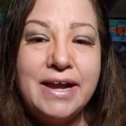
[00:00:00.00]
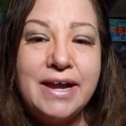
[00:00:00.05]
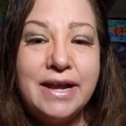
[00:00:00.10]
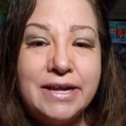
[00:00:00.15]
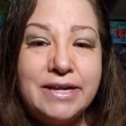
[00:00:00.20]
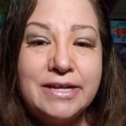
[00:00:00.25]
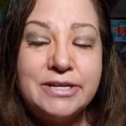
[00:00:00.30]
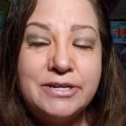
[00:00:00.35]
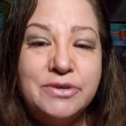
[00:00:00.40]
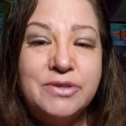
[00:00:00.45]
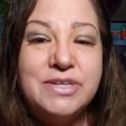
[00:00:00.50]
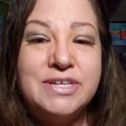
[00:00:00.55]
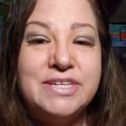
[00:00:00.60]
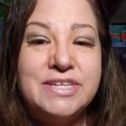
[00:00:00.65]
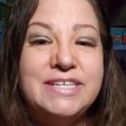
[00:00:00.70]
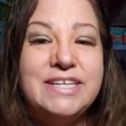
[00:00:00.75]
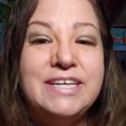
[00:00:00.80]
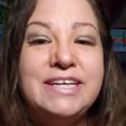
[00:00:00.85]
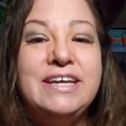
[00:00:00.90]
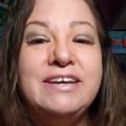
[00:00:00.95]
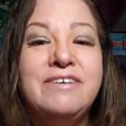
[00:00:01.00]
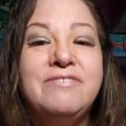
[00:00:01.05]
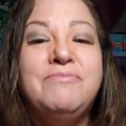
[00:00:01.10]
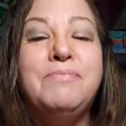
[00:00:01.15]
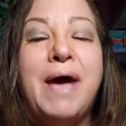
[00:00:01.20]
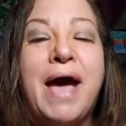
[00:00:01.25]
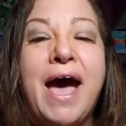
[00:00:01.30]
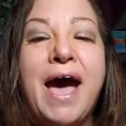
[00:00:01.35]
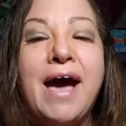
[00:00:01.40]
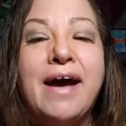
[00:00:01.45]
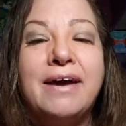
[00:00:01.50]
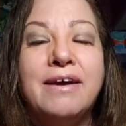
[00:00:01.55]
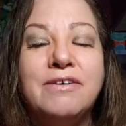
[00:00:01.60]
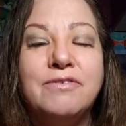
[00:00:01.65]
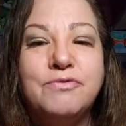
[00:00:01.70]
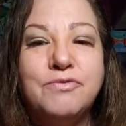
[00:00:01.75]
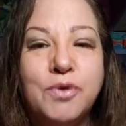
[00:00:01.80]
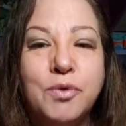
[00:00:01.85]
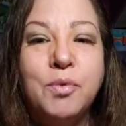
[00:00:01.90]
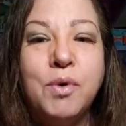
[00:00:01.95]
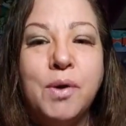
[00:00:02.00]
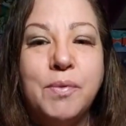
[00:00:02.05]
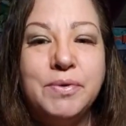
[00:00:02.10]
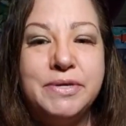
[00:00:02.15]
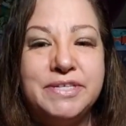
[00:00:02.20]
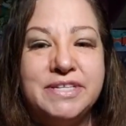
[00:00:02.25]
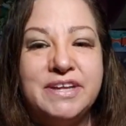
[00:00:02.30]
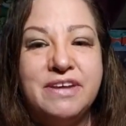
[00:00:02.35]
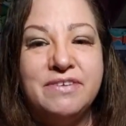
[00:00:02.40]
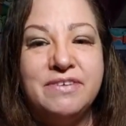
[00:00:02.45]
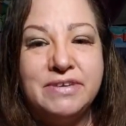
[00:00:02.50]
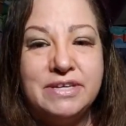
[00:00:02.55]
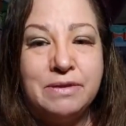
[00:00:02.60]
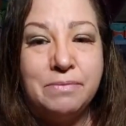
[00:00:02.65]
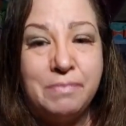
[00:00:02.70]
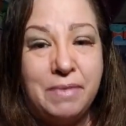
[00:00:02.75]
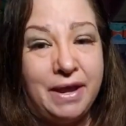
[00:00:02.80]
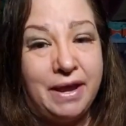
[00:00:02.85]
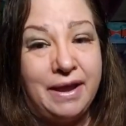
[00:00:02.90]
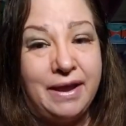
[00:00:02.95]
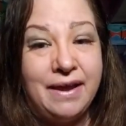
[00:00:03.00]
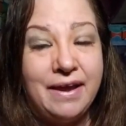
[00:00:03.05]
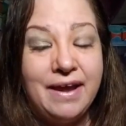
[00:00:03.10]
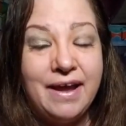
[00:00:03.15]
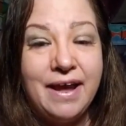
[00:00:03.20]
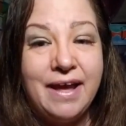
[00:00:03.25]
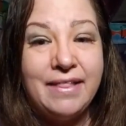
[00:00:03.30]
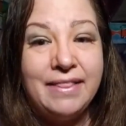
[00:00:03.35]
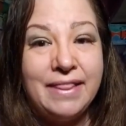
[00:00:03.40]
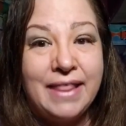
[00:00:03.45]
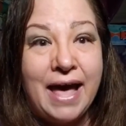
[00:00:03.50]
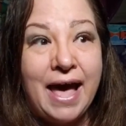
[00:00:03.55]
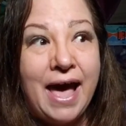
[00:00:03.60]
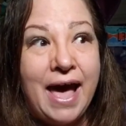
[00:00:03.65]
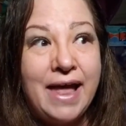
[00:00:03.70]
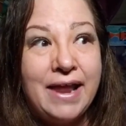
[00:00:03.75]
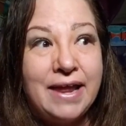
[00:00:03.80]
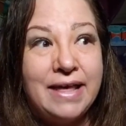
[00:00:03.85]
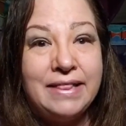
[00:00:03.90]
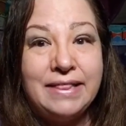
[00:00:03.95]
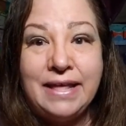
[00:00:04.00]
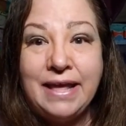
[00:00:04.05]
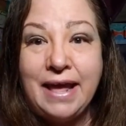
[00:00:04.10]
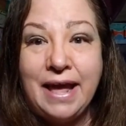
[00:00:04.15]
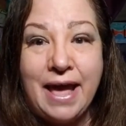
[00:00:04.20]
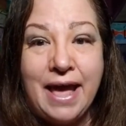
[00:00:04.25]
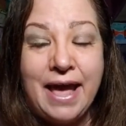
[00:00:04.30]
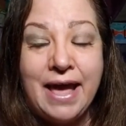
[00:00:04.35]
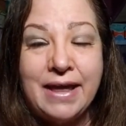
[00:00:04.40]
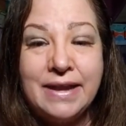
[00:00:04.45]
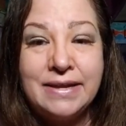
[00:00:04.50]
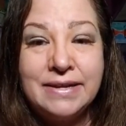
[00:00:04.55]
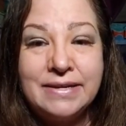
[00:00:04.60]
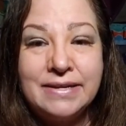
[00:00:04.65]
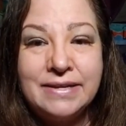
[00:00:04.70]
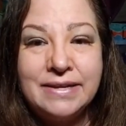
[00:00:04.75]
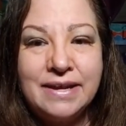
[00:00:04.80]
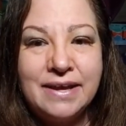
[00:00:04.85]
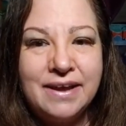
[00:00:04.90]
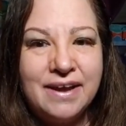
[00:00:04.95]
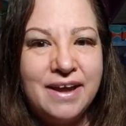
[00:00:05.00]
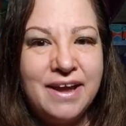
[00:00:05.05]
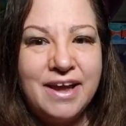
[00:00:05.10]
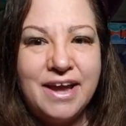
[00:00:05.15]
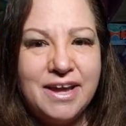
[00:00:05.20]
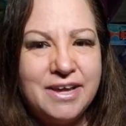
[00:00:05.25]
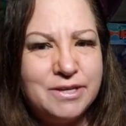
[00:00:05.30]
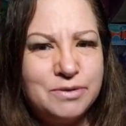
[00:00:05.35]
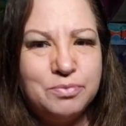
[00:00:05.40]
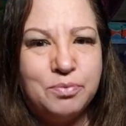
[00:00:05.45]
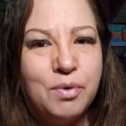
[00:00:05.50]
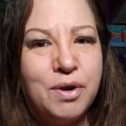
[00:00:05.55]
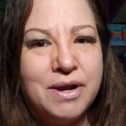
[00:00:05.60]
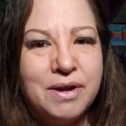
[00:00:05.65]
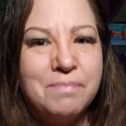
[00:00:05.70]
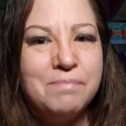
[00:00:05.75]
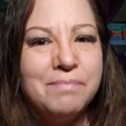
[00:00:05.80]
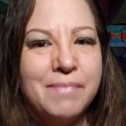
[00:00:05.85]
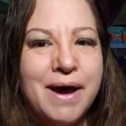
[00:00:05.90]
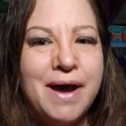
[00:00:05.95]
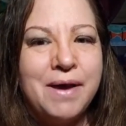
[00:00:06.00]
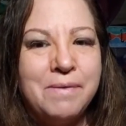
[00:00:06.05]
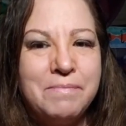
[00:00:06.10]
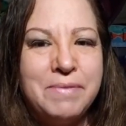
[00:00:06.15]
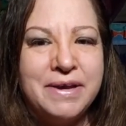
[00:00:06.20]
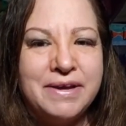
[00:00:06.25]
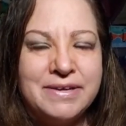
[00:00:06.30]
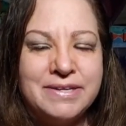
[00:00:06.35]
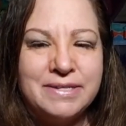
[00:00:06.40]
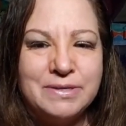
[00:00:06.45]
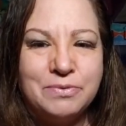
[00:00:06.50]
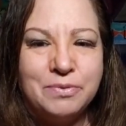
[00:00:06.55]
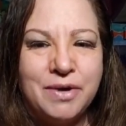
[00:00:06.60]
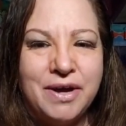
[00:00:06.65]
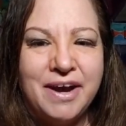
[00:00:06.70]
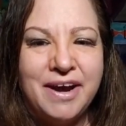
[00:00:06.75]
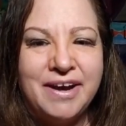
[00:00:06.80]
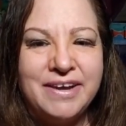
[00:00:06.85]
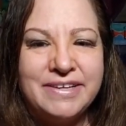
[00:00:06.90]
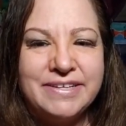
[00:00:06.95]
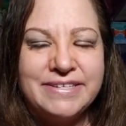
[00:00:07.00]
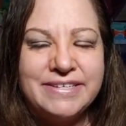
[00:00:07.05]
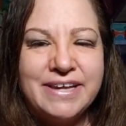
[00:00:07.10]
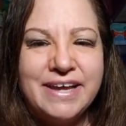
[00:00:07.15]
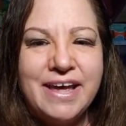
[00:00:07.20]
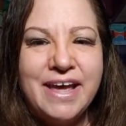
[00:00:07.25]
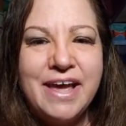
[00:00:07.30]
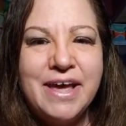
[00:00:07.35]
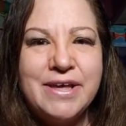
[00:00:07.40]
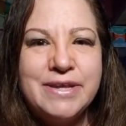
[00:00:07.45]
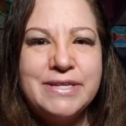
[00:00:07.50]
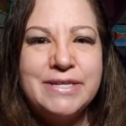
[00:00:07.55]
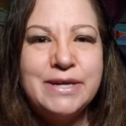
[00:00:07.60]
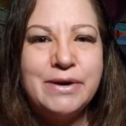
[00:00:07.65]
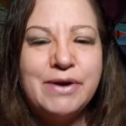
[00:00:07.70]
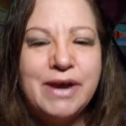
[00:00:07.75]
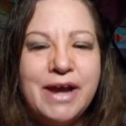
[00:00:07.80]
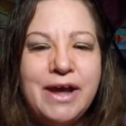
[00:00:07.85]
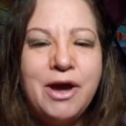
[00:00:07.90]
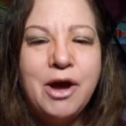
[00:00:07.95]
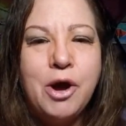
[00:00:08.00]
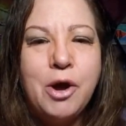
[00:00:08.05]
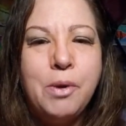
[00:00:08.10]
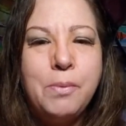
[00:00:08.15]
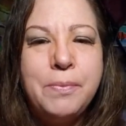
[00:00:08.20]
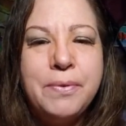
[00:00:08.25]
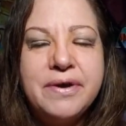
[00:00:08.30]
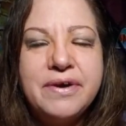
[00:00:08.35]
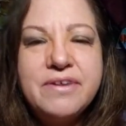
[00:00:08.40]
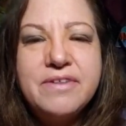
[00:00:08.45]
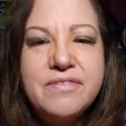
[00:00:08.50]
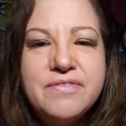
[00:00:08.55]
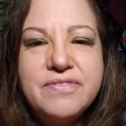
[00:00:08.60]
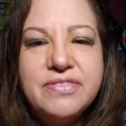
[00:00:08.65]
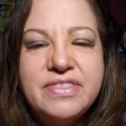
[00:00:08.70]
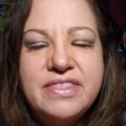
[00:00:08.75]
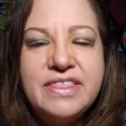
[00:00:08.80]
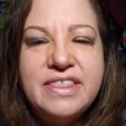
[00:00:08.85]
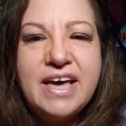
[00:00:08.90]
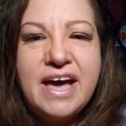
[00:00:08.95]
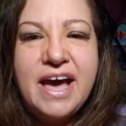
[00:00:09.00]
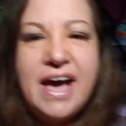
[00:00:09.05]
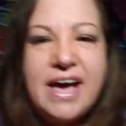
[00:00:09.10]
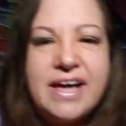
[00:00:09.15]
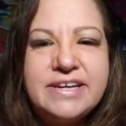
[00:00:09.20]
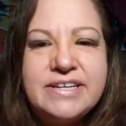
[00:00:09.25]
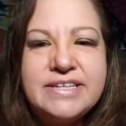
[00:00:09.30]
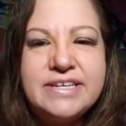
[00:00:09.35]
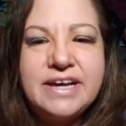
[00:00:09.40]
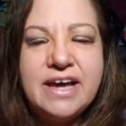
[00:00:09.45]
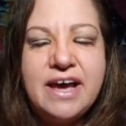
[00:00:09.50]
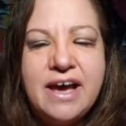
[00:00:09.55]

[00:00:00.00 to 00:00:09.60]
need to do this to give back for what was given to me. And that in the end is one of my biggest whys. So I hope that